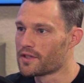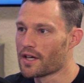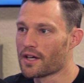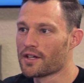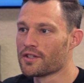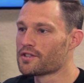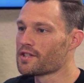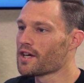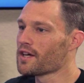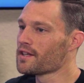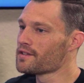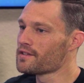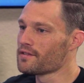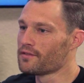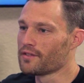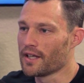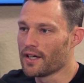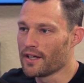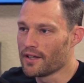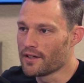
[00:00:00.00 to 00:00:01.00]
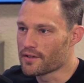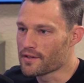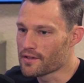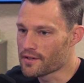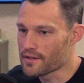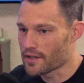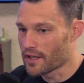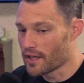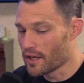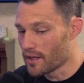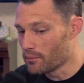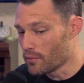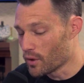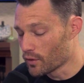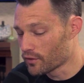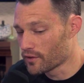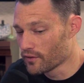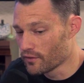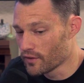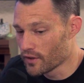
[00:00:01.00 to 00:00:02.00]
Tons of layers, and
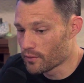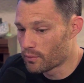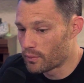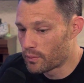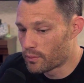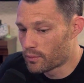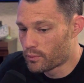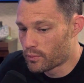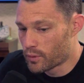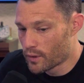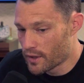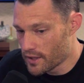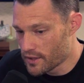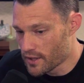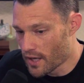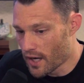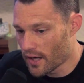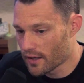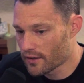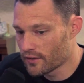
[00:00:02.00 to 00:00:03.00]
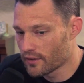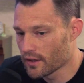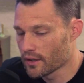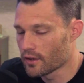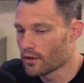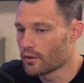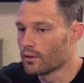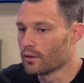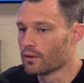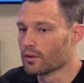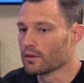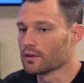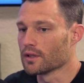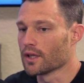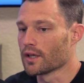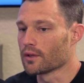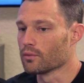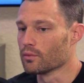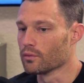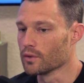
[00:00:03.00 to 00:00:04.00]
most of it's pretty toxic or
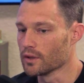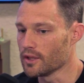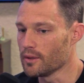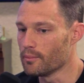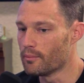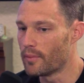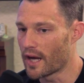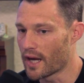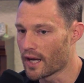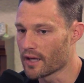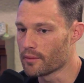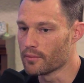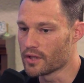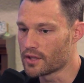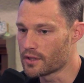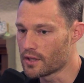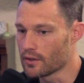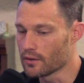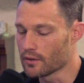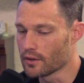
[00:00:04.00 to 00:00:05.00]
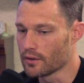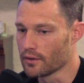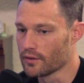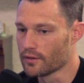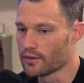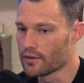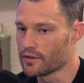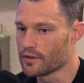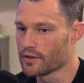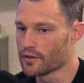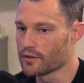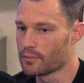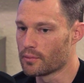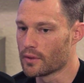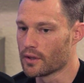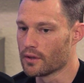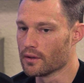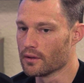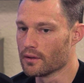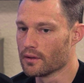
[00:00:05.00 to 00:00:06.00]
like really bad materials. It's just
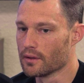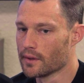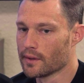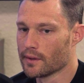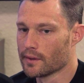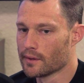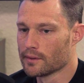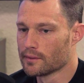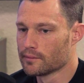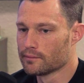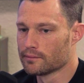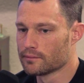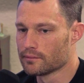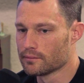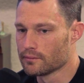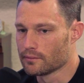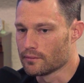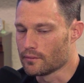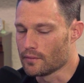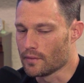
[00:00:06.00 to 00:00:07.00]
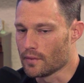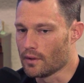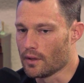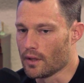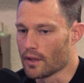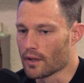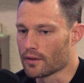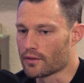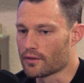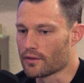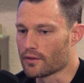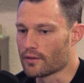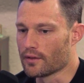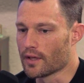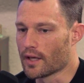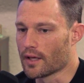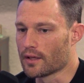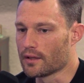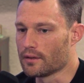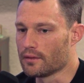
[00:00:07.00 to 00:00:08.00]
been, it's just
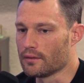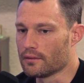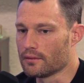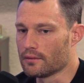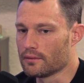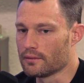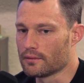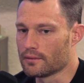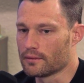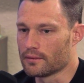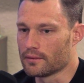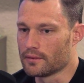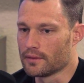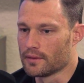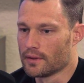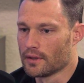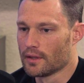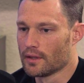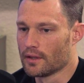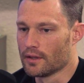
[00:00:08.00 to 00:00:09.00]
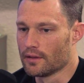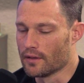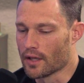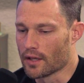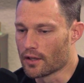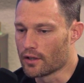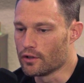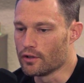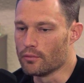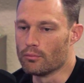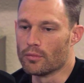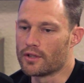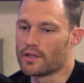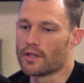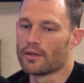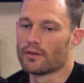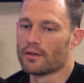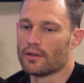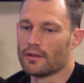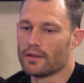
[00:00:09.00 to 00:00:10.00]
not a good
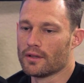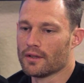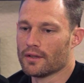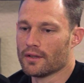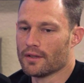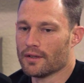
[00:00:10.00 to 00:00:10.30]
material.